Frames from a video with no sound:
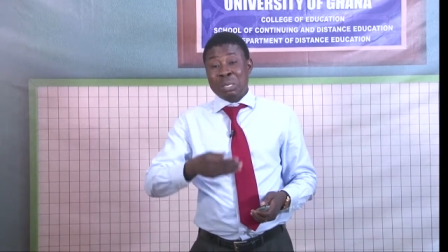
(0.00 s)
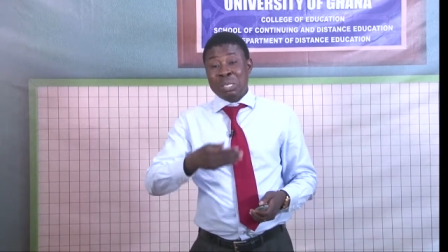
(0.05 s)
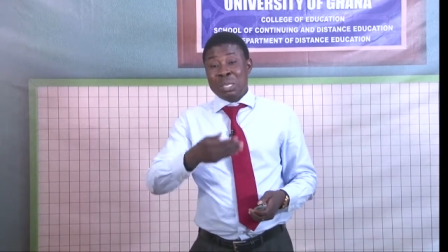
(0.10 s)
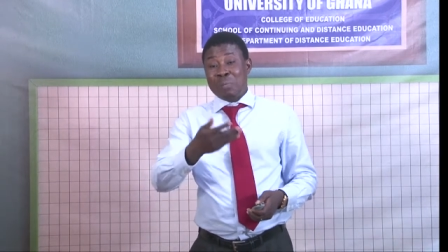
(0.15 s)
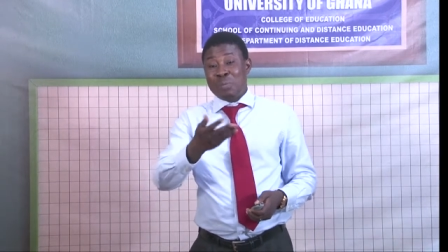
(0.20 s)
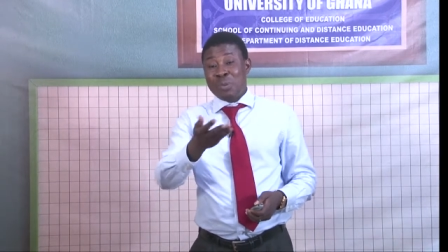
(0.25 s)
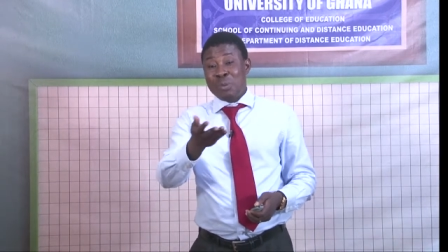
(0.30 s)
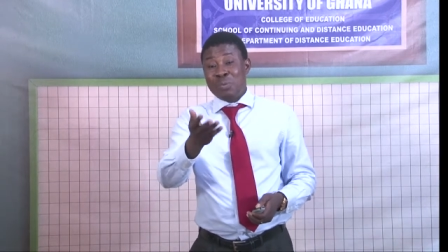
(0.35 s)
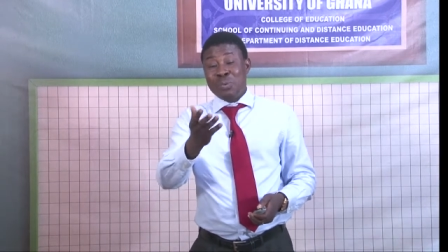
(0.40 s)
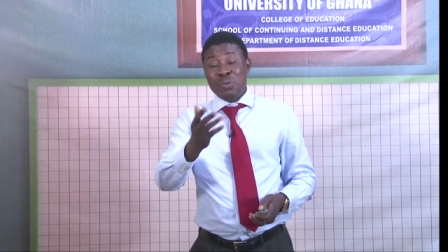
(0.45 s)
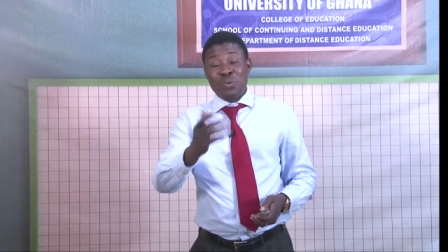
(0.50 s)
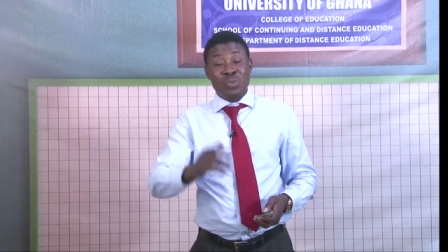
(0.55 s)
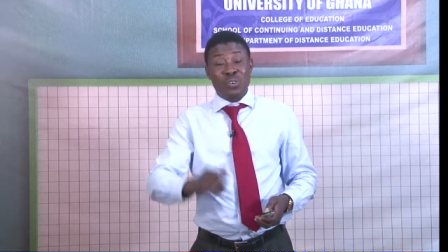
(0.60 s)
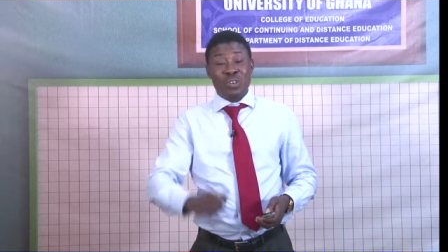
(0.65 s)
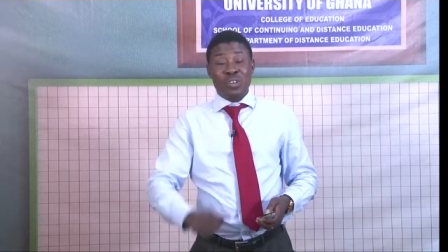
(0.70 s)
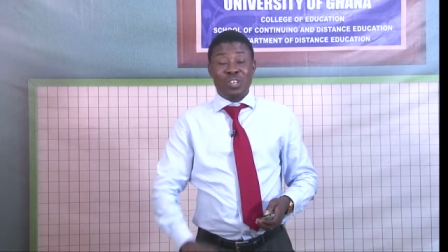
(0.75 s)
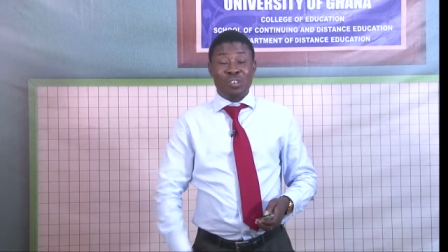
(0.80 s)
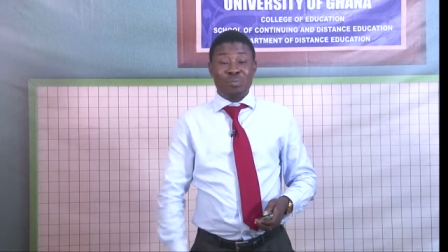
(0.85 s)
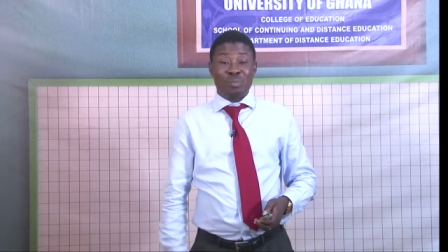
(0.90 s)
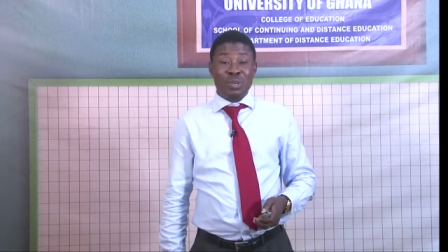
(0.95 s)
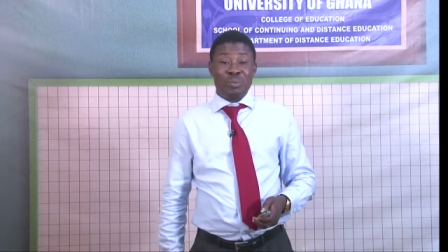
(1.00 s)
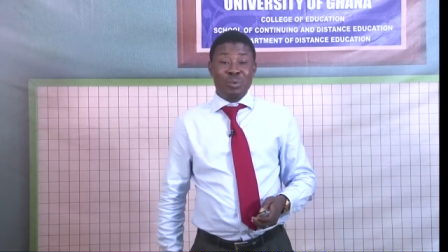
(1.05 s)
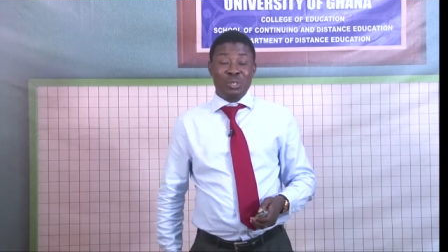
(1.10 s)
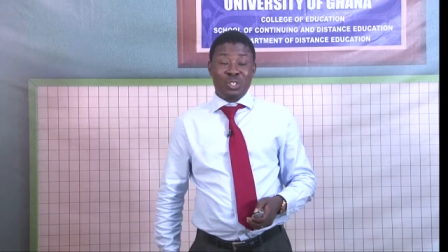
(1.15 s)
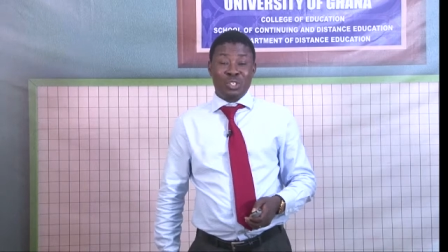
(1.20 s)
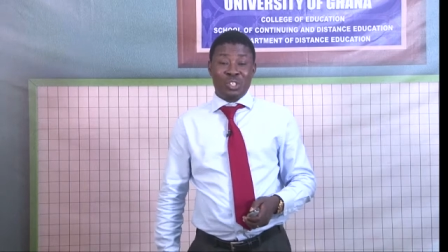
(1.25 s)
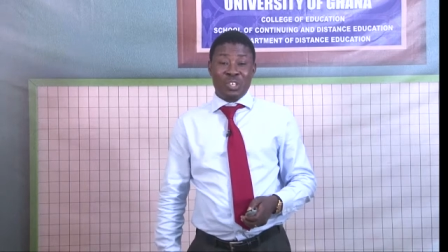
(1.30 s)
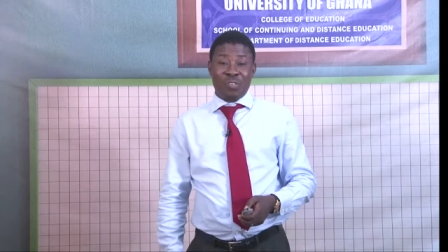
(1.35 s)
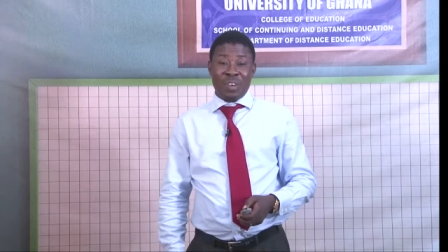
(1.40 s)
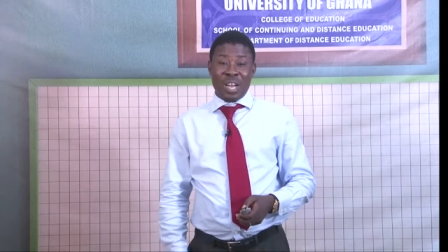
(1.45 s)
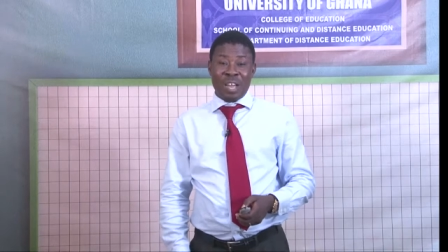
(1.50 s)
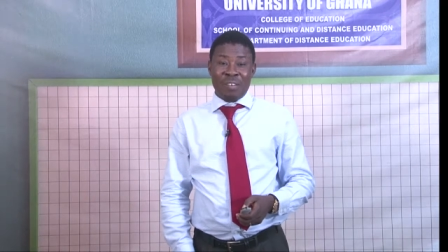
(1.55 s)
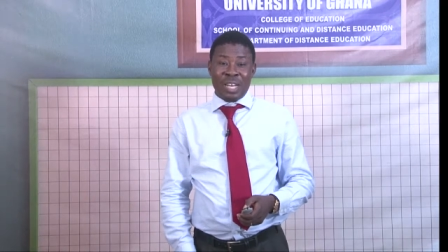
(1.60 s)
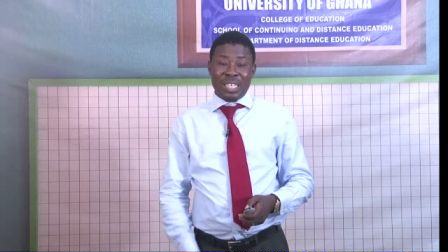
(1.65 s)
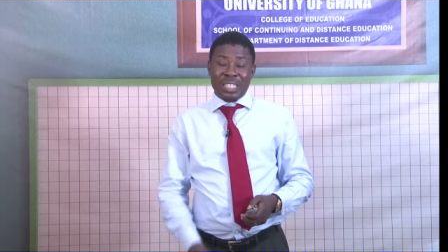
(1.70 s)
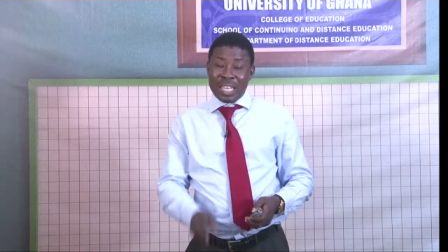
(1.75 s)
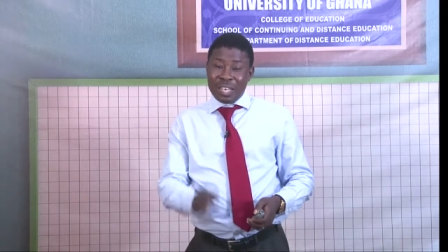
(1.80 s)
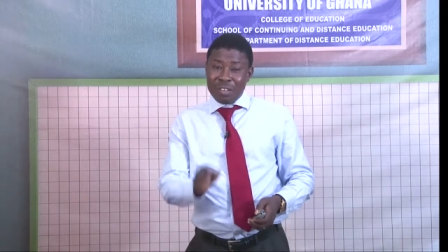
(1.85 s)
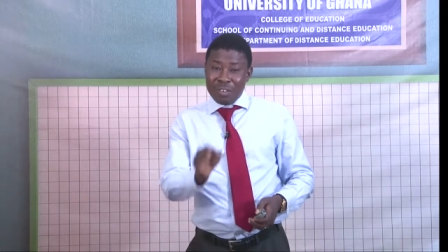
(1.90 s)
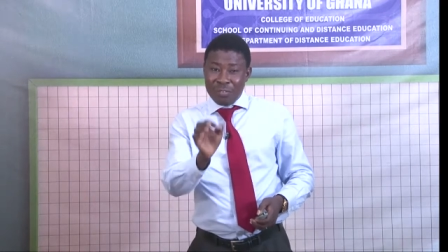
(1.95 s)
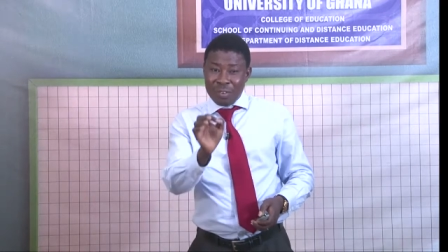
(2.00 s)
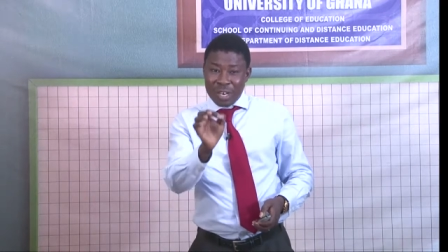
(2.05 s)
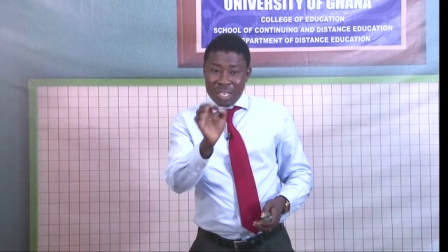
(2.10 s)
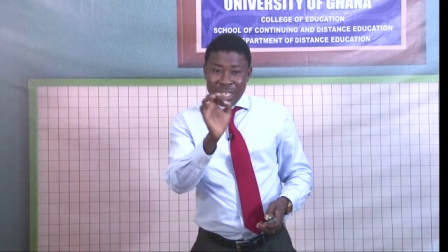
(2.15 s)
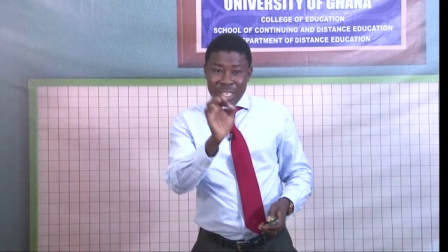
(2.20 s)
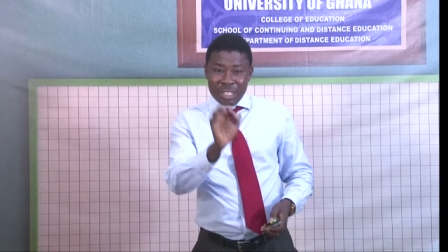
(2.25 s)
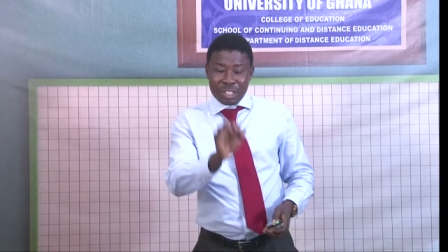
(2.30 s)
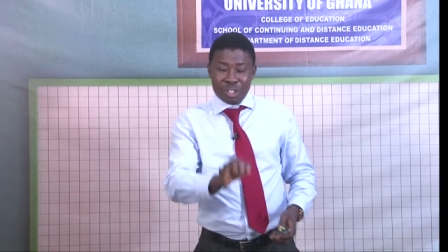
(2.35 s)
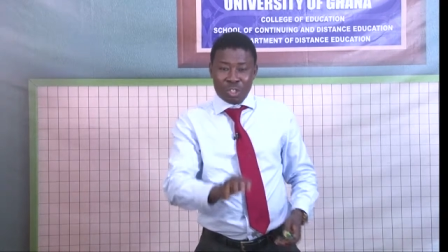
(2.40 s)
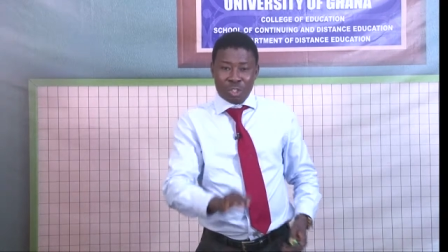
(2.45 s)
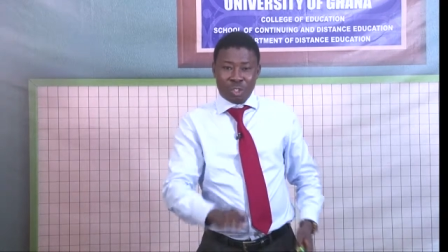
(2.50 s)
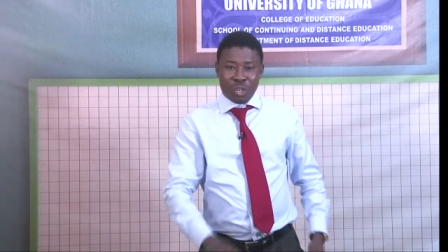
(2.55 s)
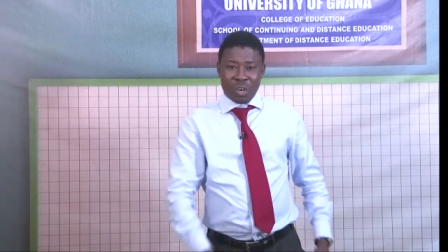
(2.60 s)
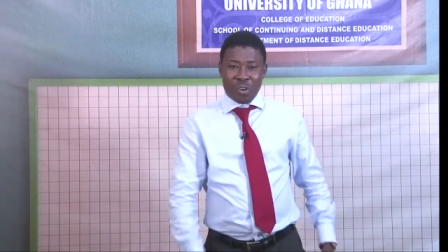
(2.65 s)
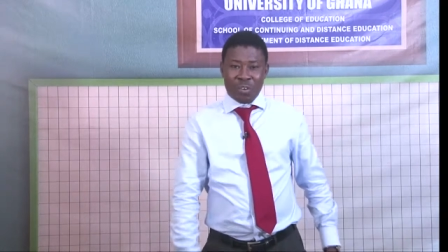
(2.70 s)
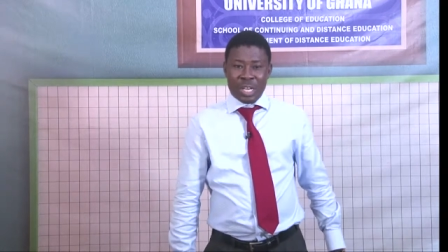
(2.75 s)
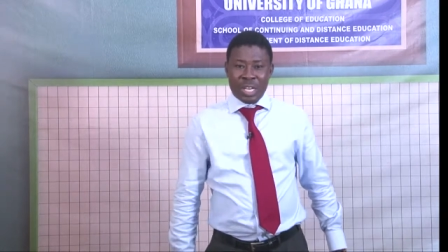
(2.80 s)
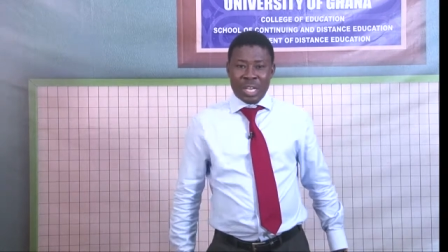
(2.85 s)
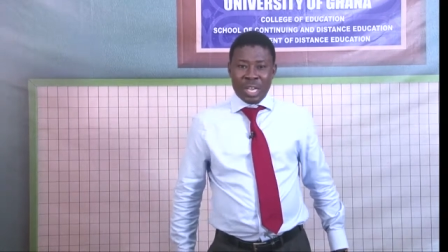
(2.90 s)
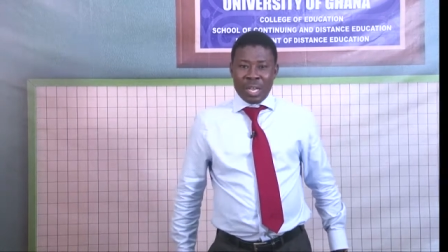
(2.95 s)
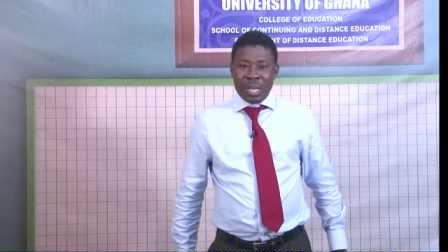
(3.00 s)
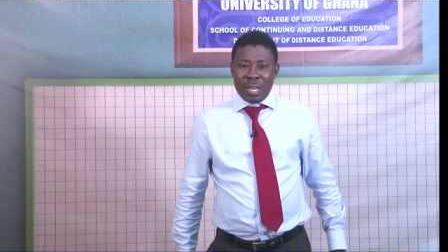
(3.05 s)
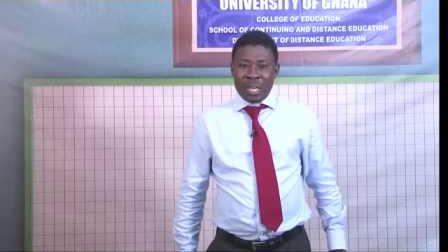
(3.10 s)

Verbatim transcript: the people will not be able to survive. I tell you a very little story.